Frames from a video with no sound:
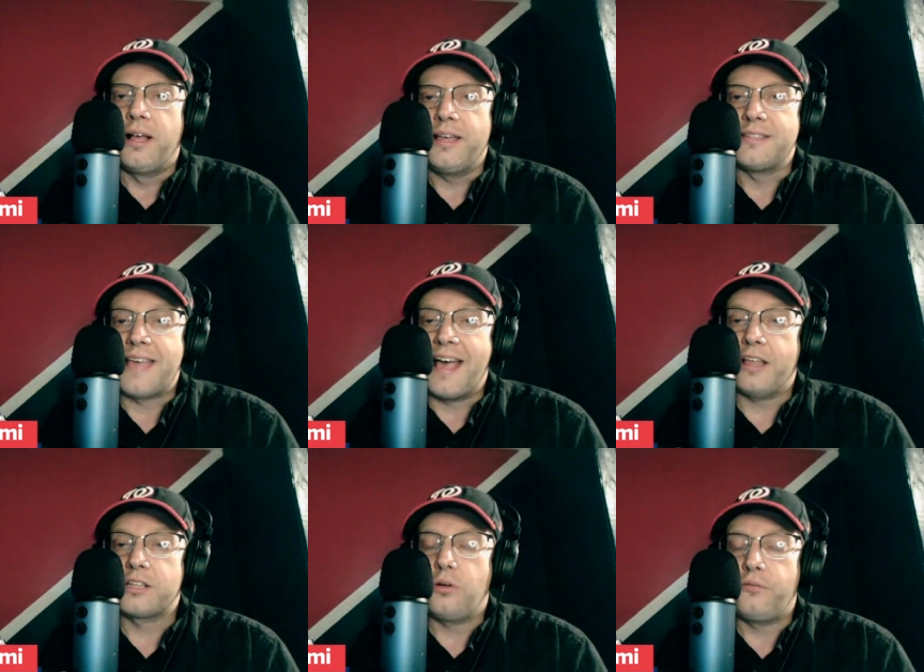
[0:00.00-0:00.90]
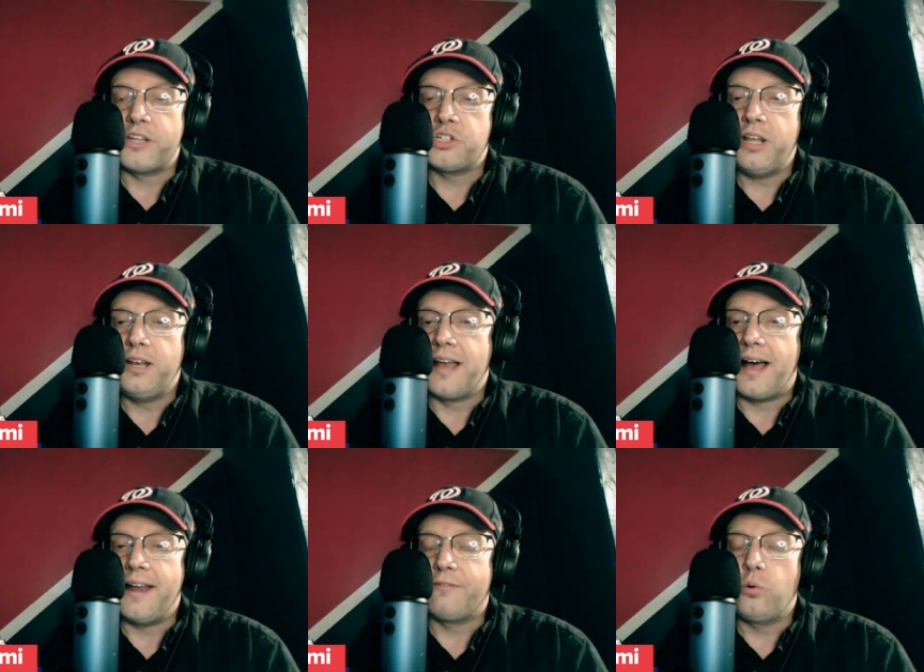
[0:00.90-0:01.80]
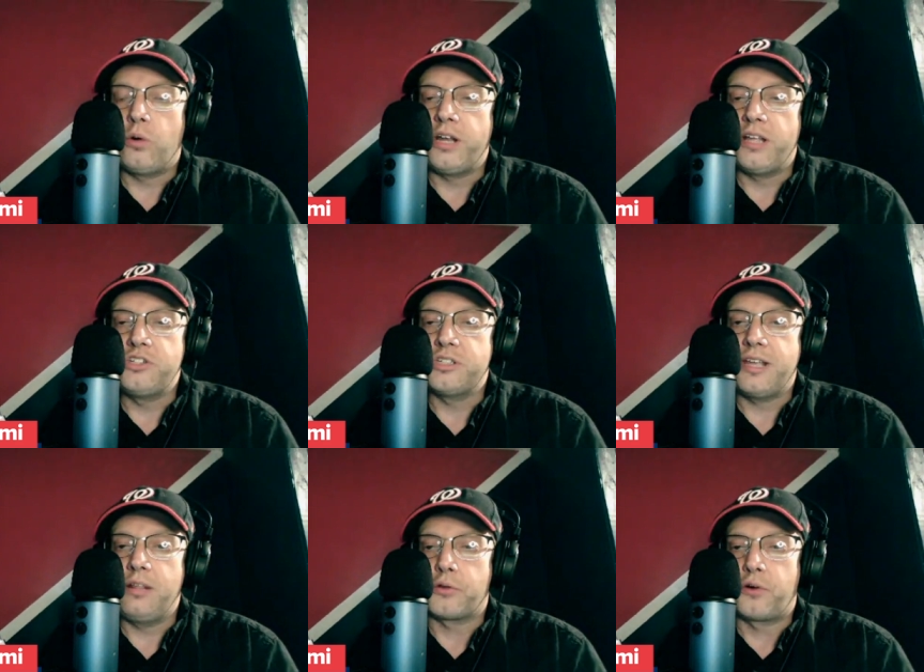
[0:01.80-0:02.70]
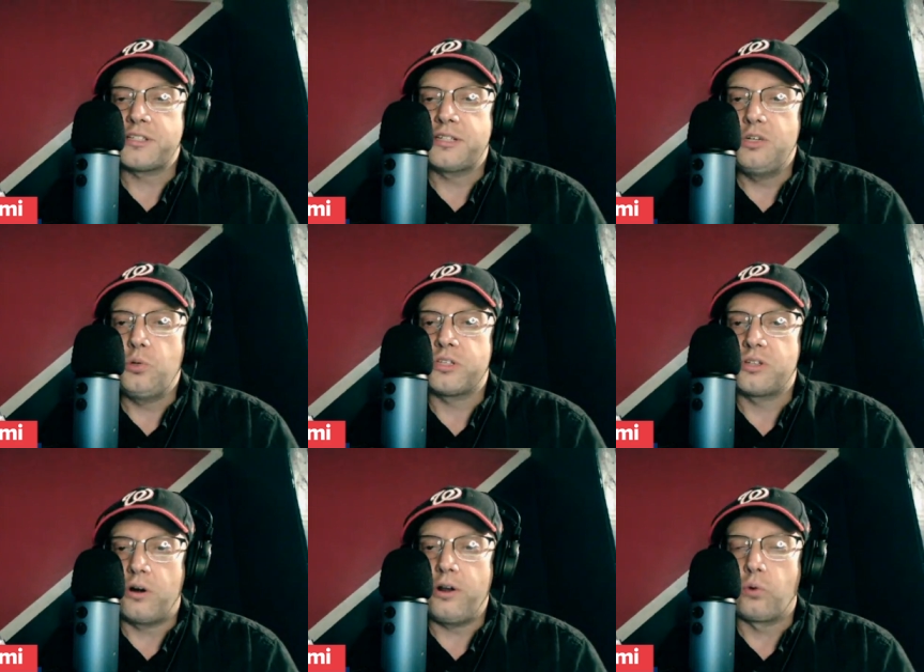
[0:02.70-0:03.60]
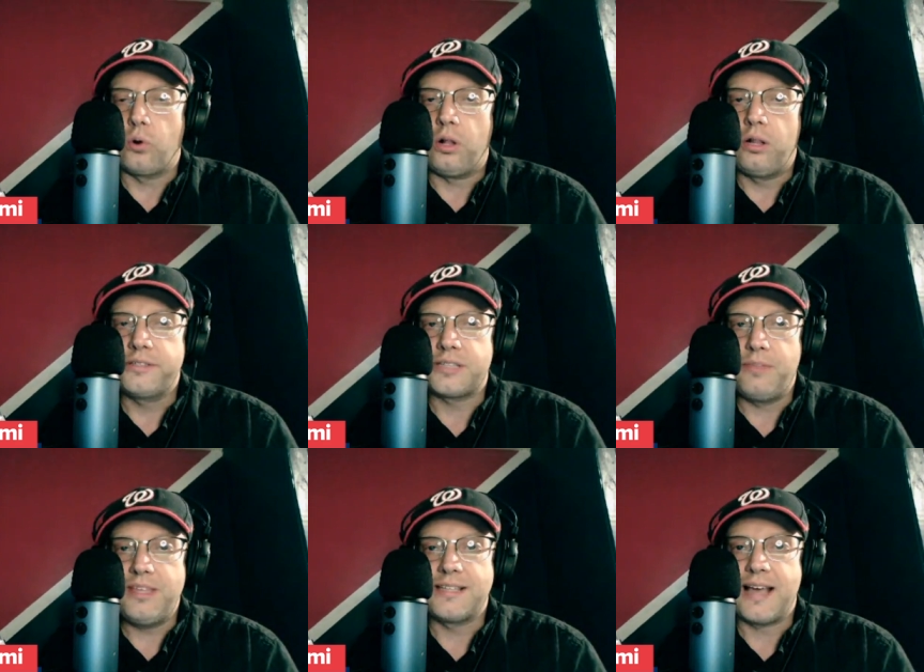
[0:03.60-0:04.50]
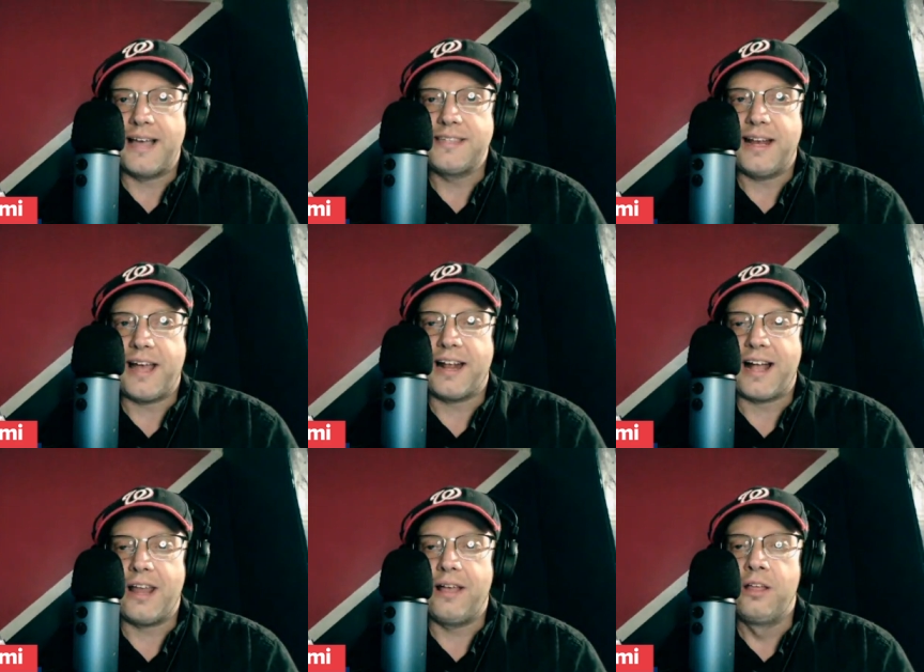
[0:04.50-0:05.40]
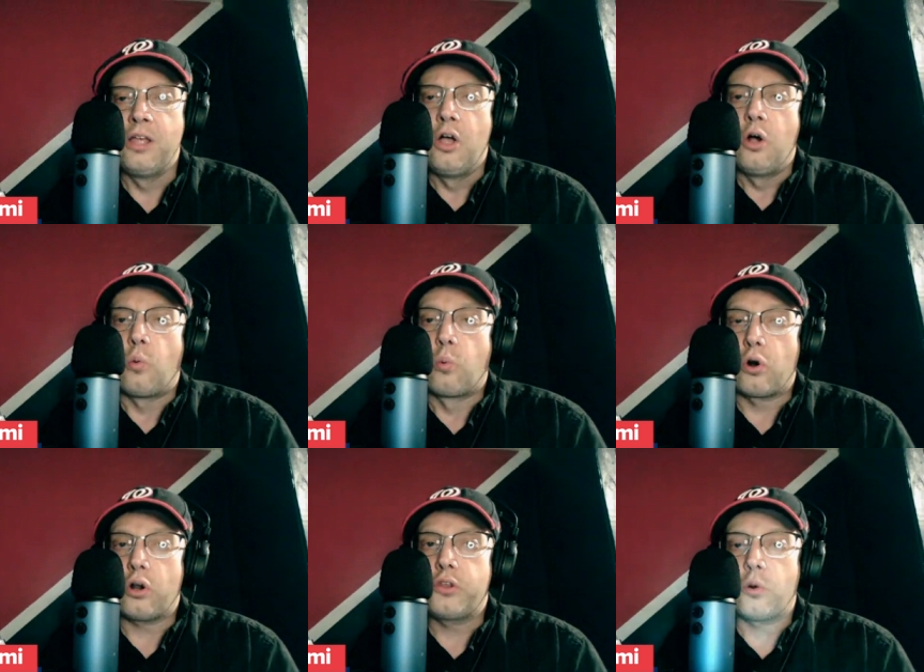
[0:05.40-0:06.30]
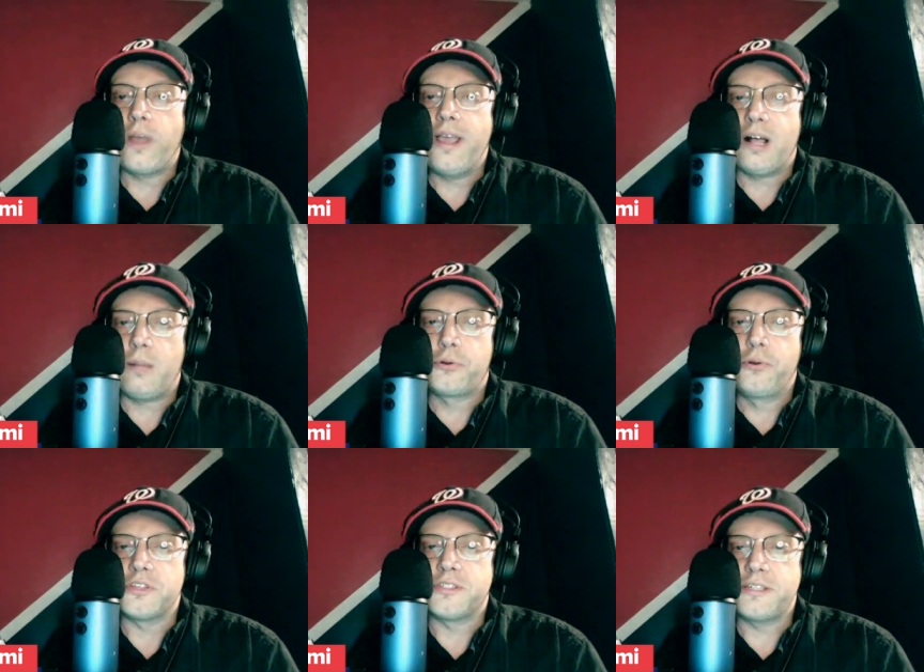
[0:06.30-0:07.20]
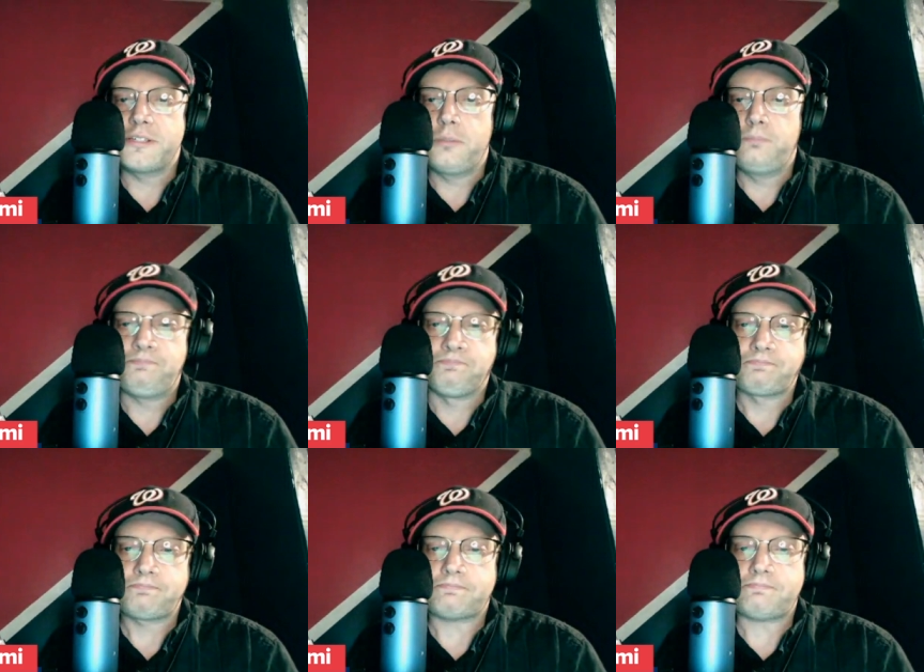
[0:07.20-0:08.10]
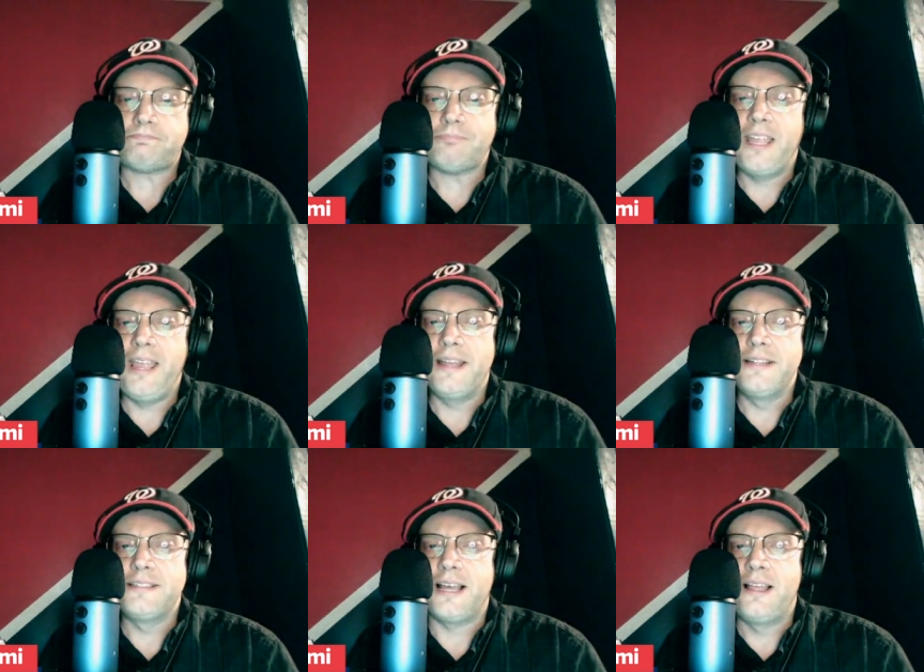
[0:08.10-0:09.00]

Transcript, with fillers: is Alex Ovechkin, and not everyone can just get thrust into a starting role. Some of these guys, they got to kind of work their way up through the system. And